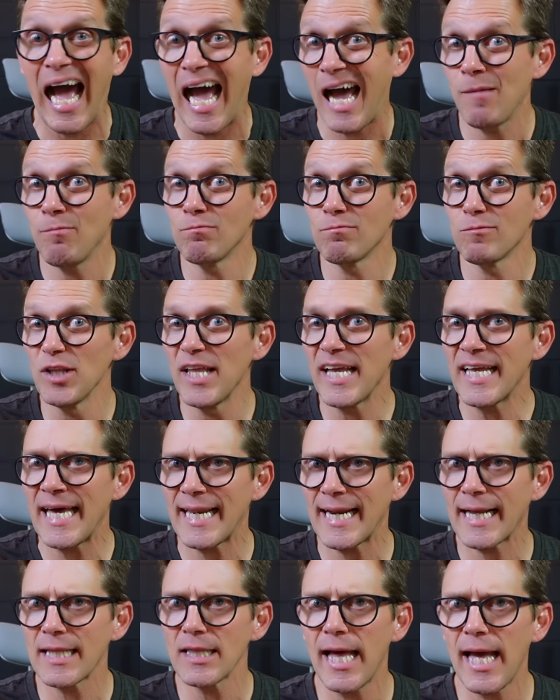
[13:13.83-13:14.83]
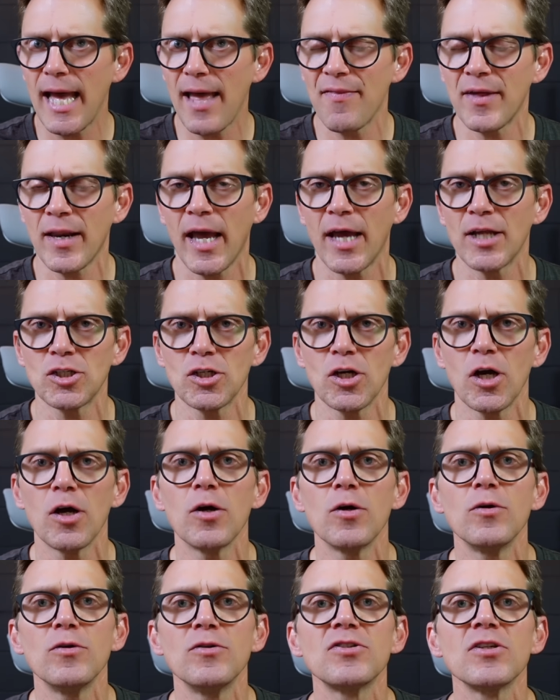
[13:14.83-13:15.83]
I'm really kind of glad that I
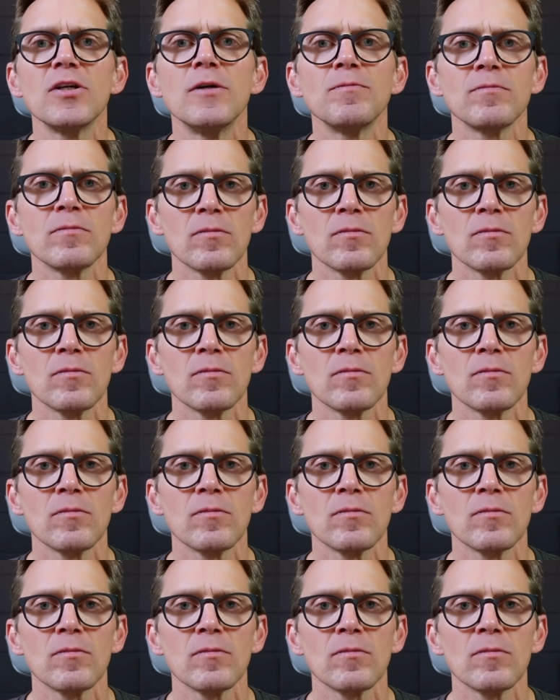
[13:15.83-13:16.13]
chose